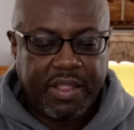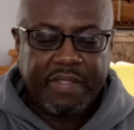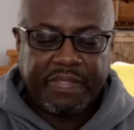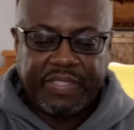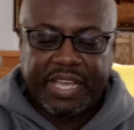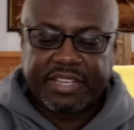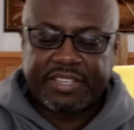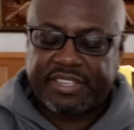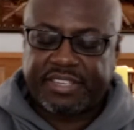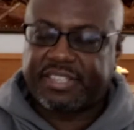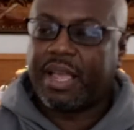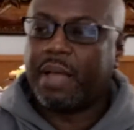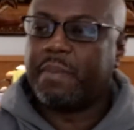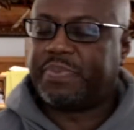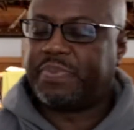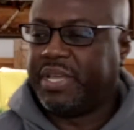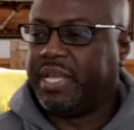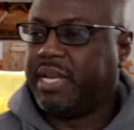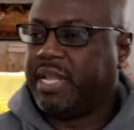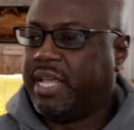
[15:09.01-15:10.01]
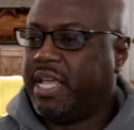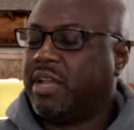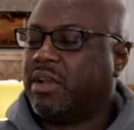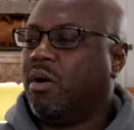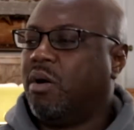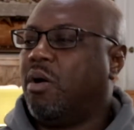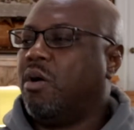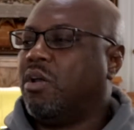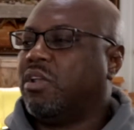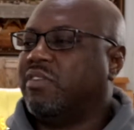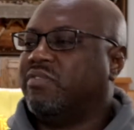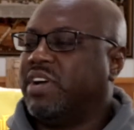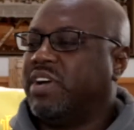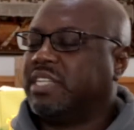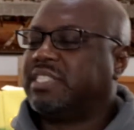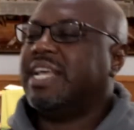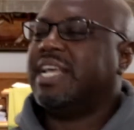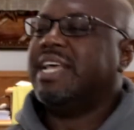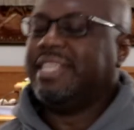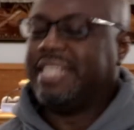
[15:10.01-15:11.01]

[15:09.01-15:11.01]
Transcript: There's something in all of us